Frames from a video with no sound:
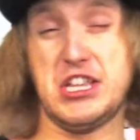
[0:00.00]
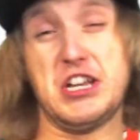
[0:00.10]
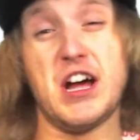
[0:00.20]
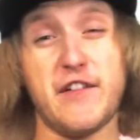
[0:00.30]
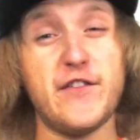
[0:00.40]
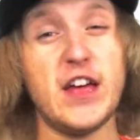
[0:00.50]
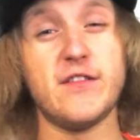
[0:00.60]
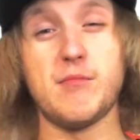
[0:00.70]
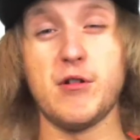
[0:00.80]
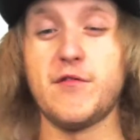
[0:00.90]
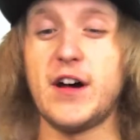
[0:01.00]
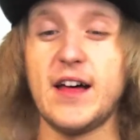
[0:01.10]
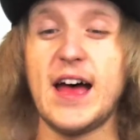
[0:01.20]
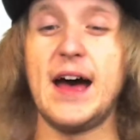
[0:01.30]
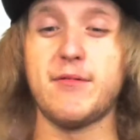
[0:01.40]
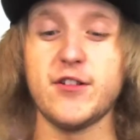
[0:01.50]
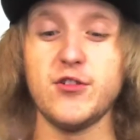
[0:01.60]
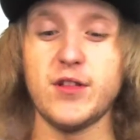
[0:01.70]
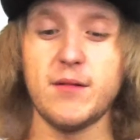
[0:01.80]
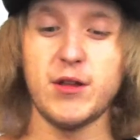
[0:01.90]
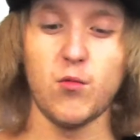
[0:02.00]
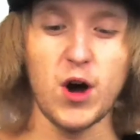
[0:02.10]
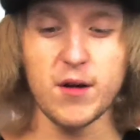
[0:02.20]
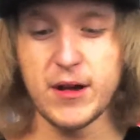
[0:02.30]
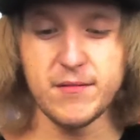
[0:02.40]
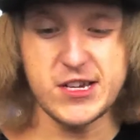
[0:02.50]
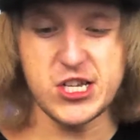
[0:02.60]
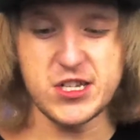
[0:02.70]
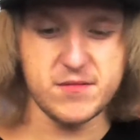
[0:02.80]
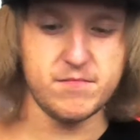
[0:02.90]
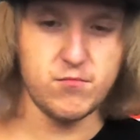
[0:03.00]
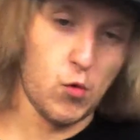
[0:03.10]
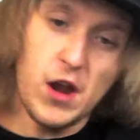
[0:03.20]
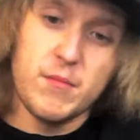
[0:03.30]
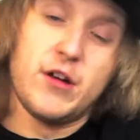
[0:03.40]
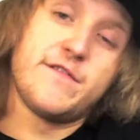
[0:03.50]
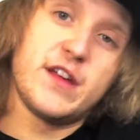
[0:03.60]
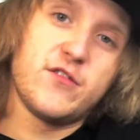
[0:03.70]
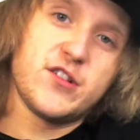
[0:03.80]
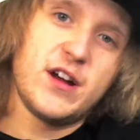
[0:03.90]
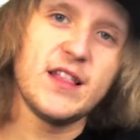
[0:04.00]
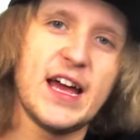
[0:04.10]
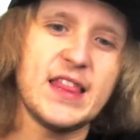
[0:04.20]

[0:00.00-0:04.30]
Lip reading: nice flavor profile. Absolutely. I mean the watermelon, it's just watermelon flavor, so I like